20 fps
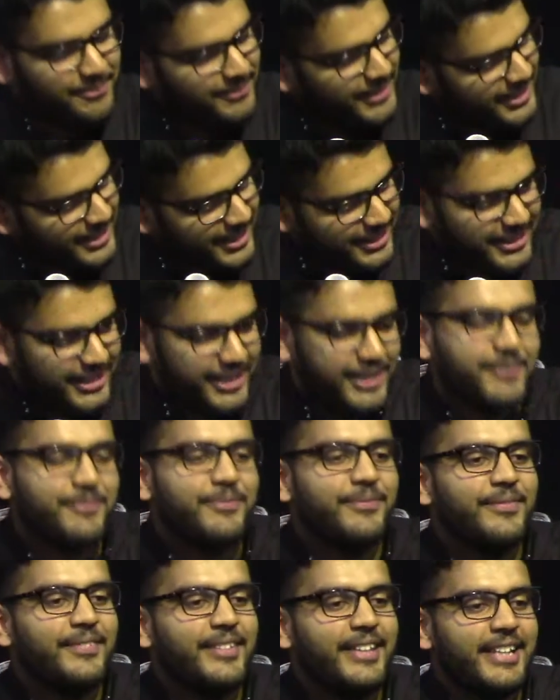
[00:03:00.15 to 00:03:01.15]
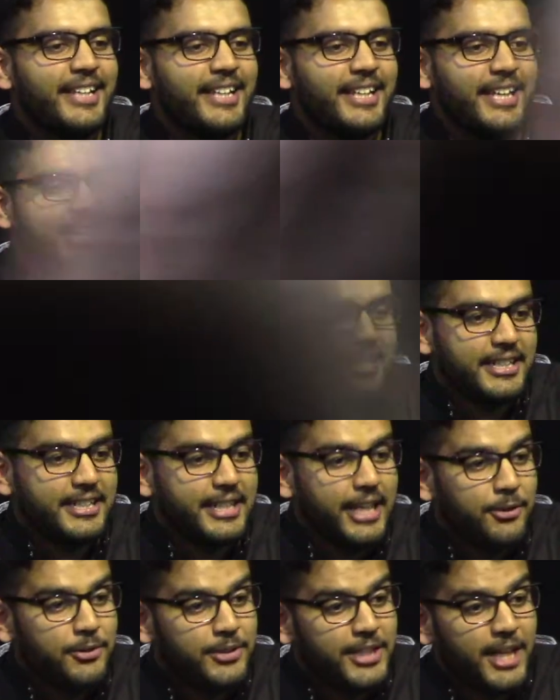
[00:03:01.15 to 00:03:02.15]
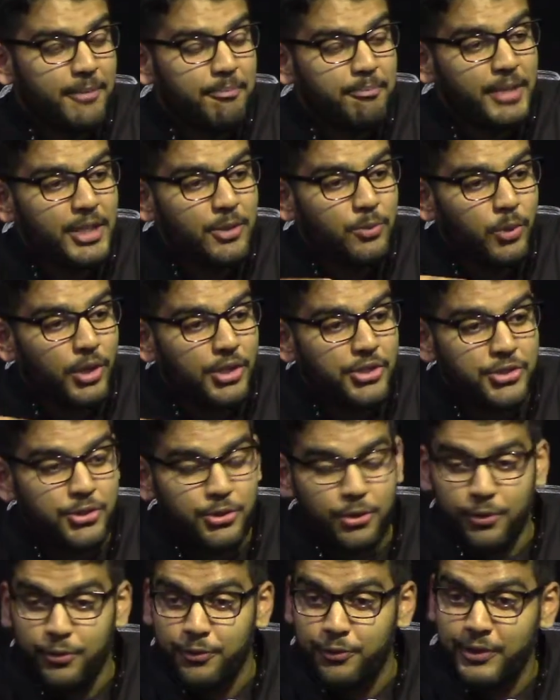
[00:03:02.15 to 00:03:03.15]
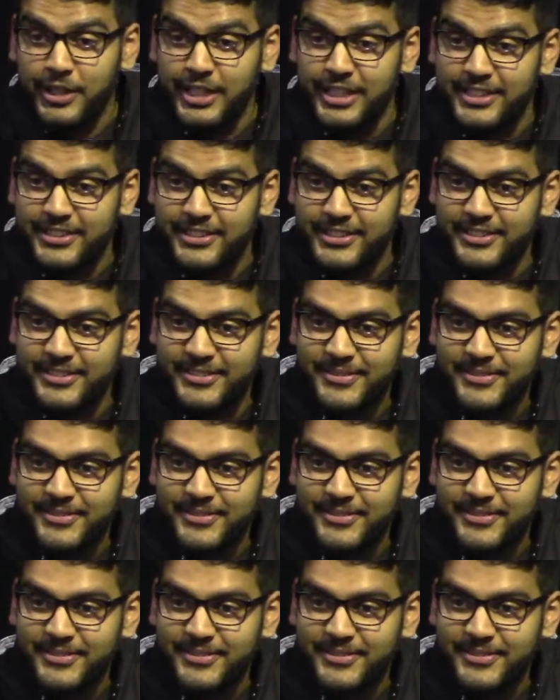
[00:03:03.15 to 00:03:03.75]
They did that. He said, now let me wash your feet.